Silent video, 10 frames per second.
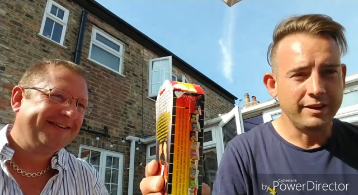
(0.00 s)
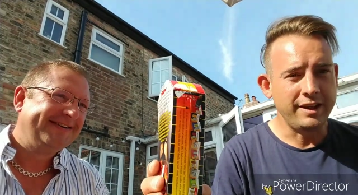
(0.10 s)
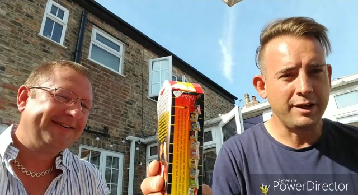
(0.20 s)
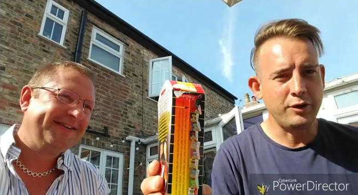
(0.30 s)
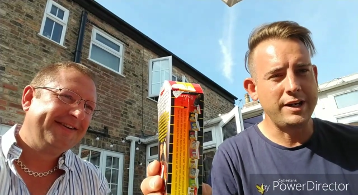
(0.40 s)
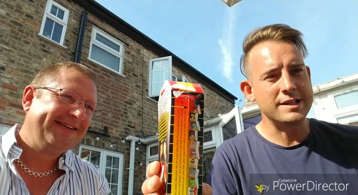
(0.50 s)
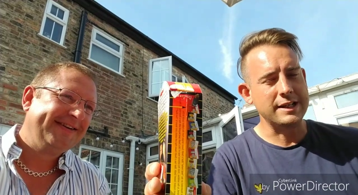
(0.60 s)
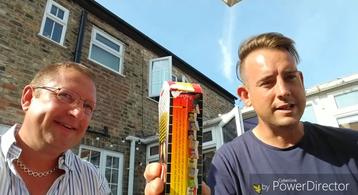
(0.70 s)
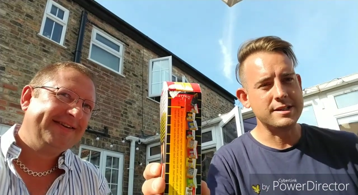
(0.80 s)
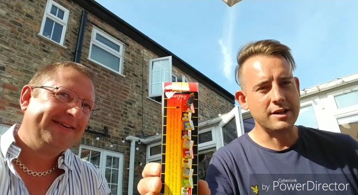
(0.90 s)
Speaker 1: The
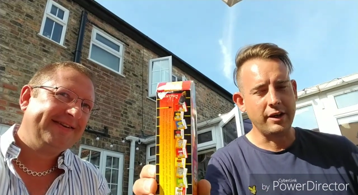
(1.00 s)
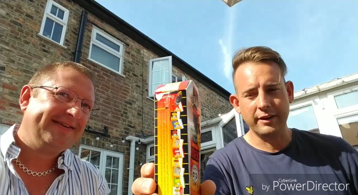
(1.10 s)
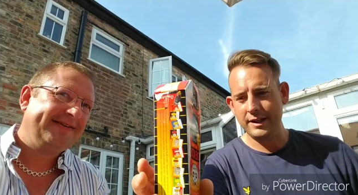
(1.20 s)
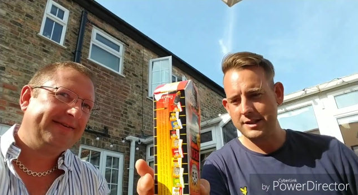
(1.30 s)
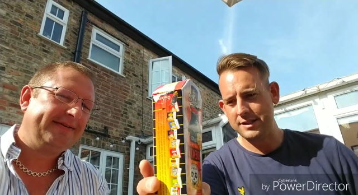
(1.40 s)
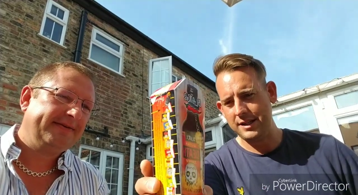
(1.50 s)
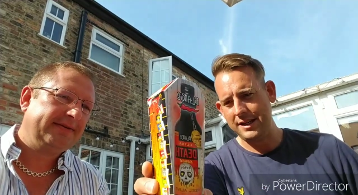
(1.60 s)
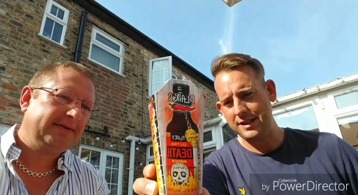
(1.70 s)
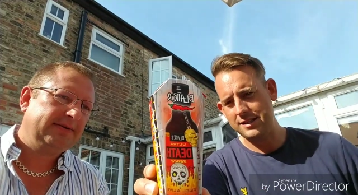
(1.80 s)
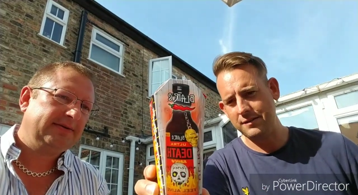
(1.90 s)
ingredients list on this
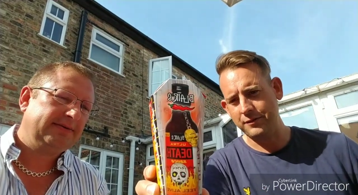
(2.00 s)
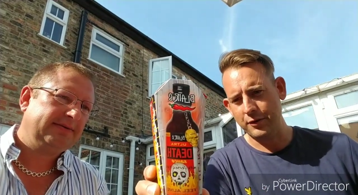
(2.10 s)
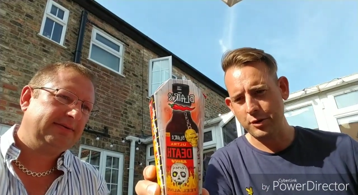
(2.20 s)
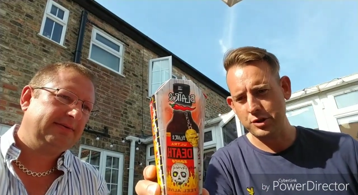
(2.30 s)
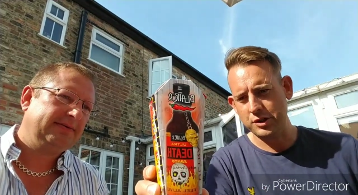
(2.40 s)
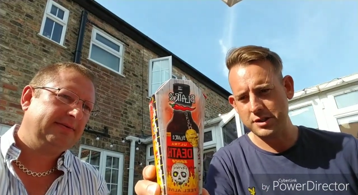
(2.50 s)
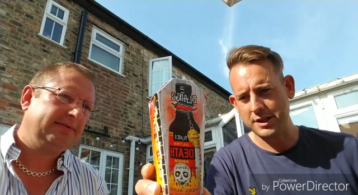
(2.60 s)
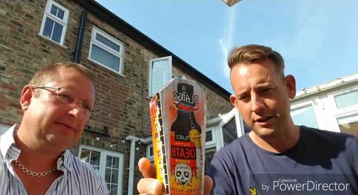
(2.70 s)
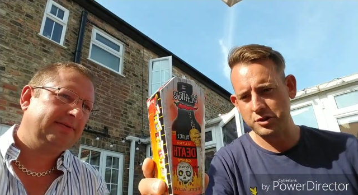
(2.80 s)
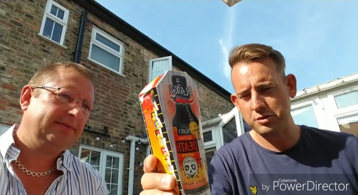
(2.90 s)
is
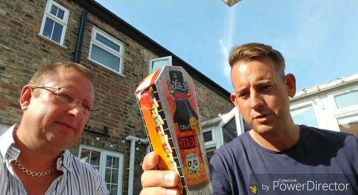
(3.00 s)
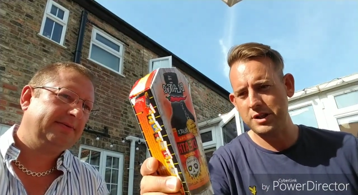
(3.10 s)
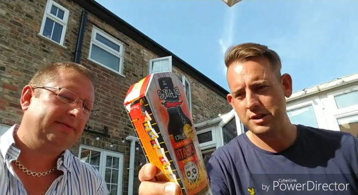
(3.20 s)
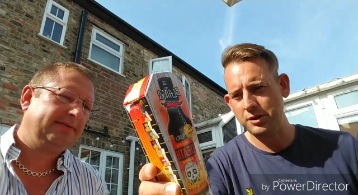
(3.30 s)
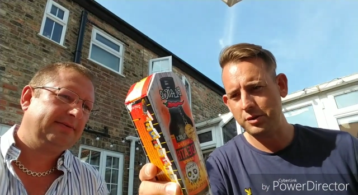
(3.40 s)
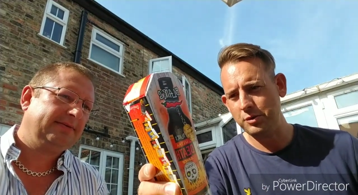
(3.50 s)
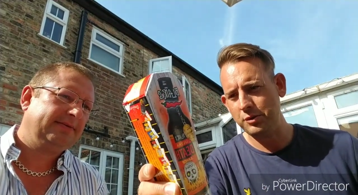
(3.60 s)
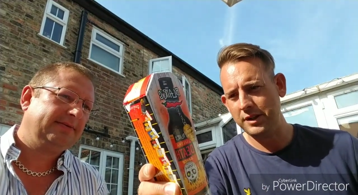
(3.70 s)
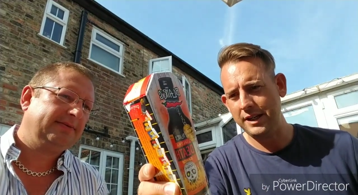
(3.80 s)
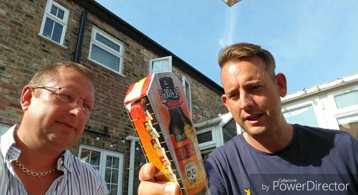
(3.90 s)
ferocious. I'll just read
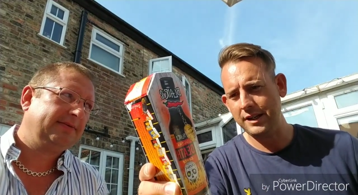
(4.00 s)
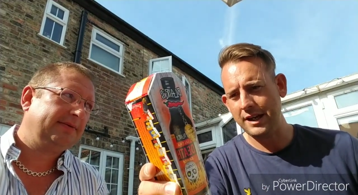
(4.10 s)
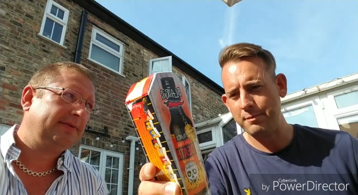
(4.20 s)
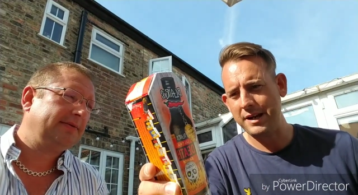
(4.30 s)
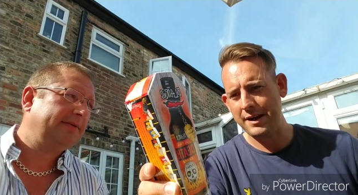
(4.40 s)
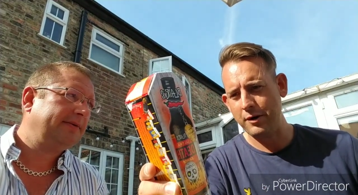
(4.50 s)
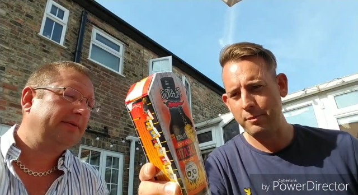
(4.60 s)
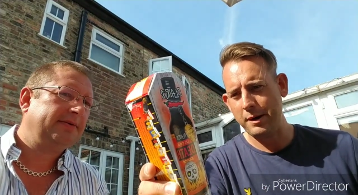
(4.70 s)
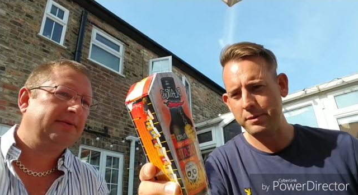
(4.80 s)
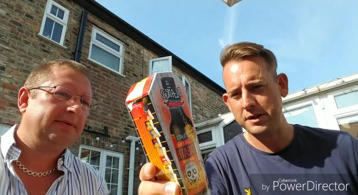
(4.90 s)
you the
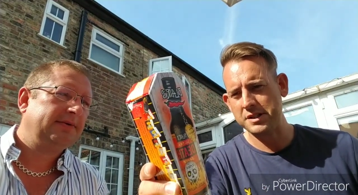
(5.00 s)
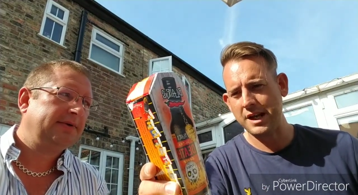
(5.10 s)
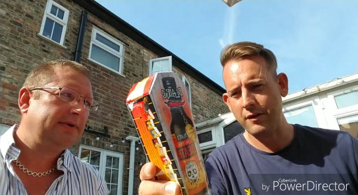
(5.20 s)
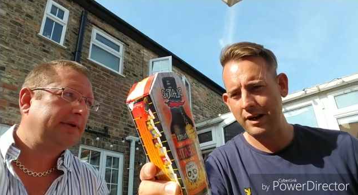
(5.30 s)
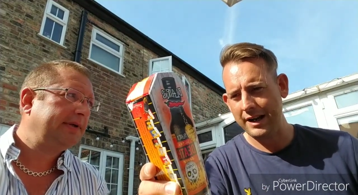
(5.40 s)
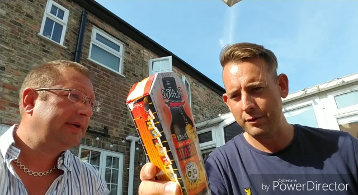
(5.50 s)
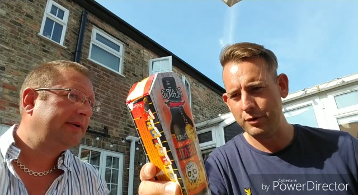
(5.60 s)
habanero peppers, Carolina